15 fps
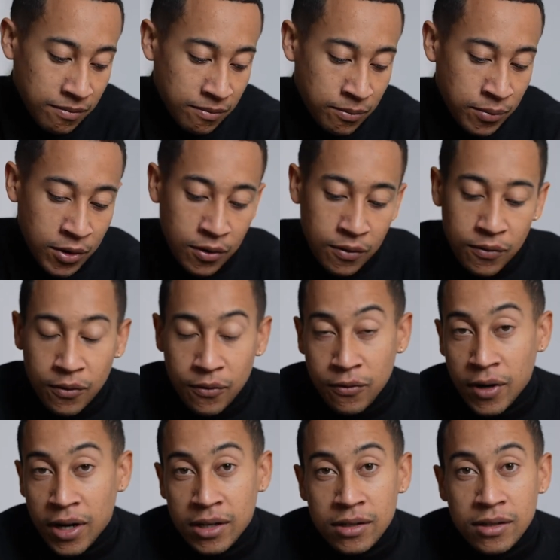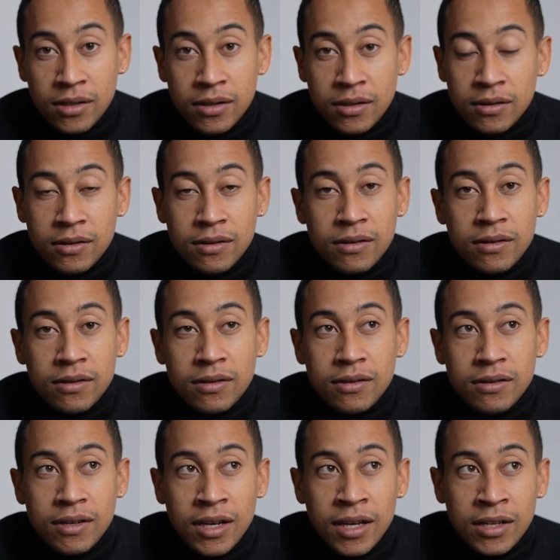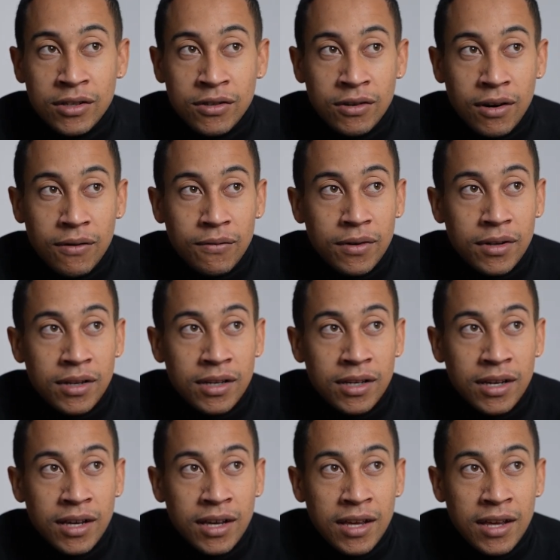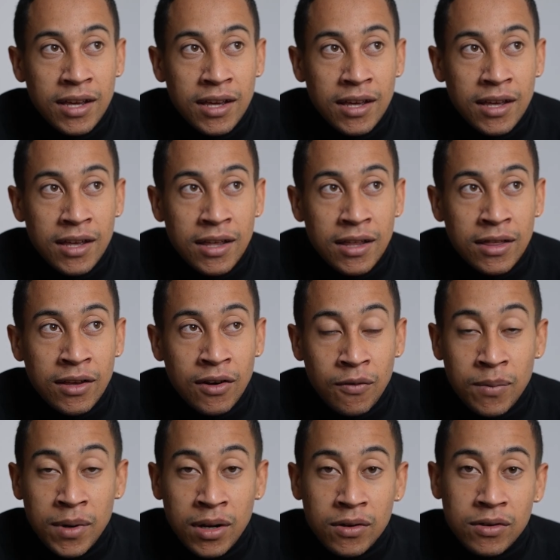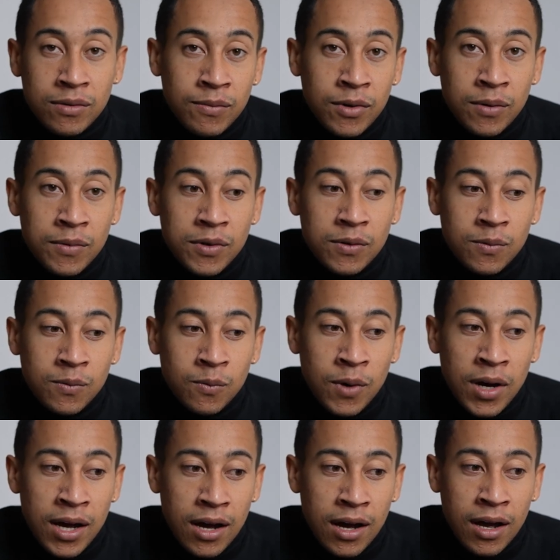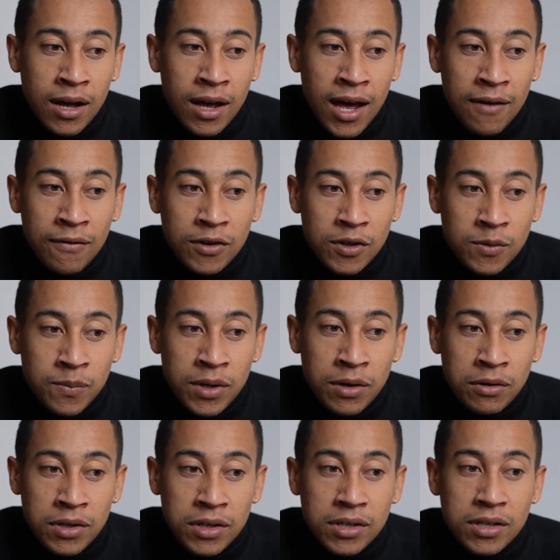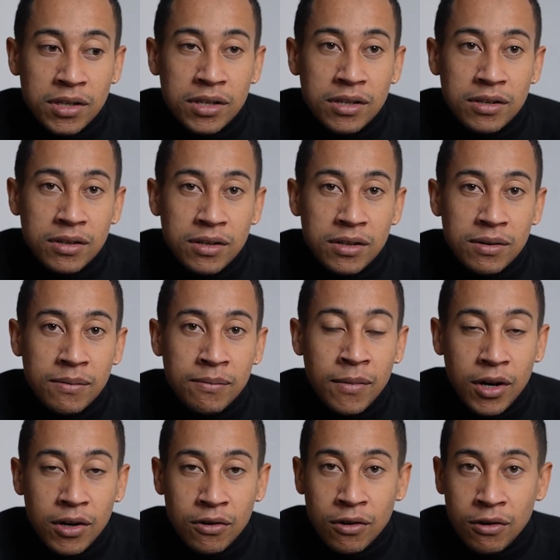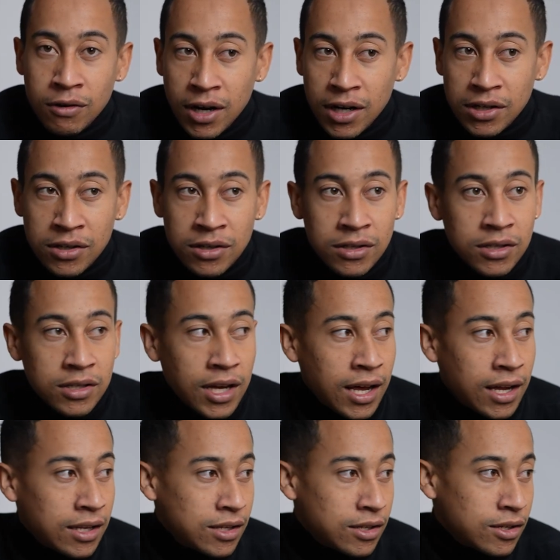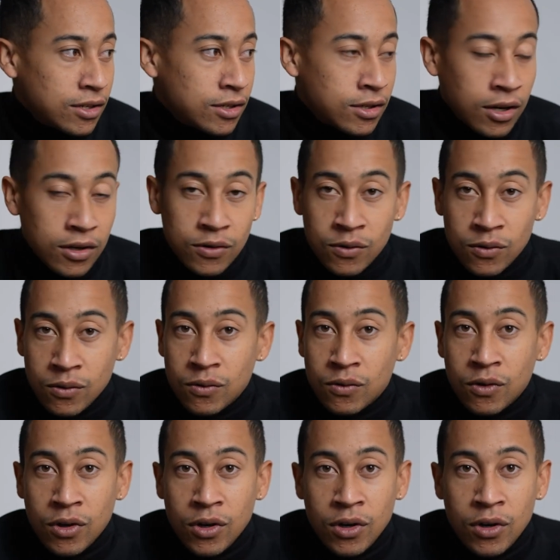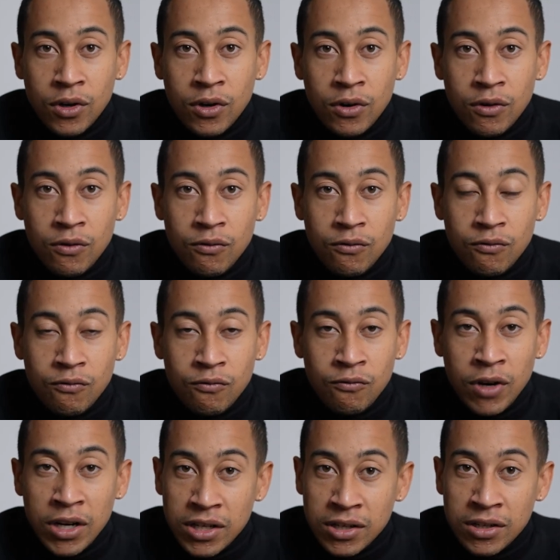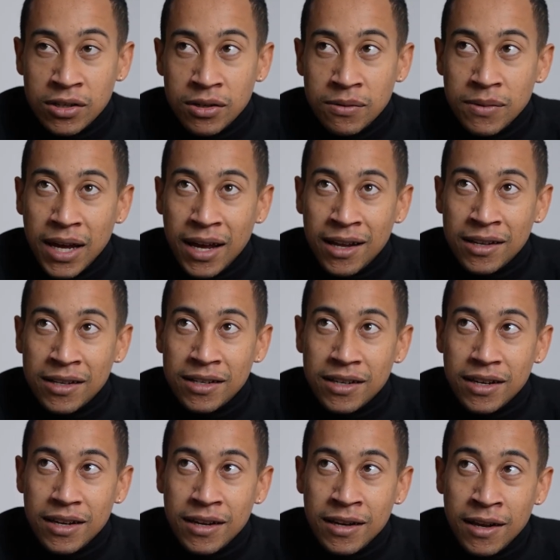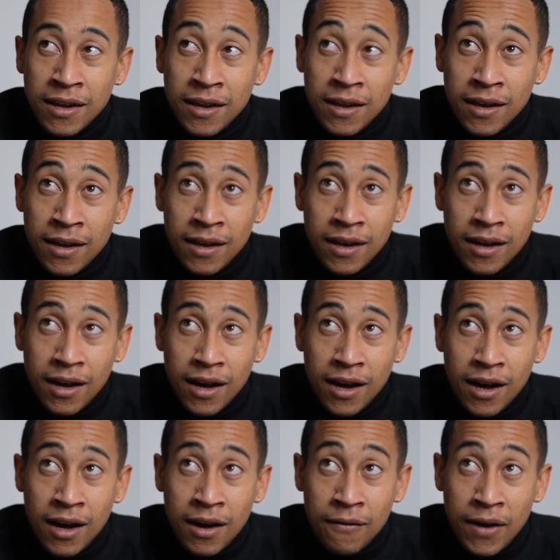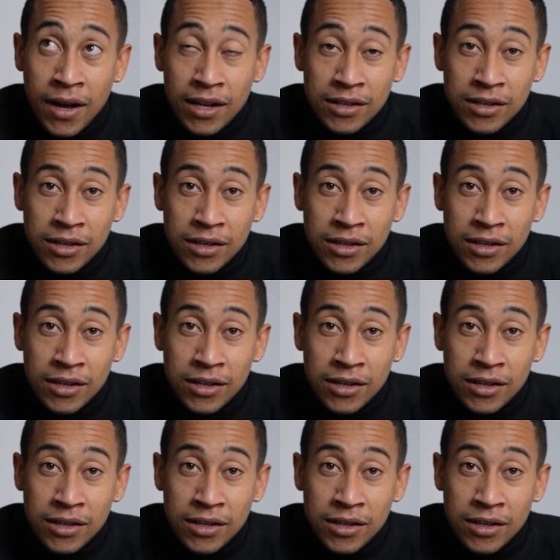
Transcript: beautiful friends in Stratford, there have been lots of moments where I have experienced microaggressions and subtle racism, and I've had to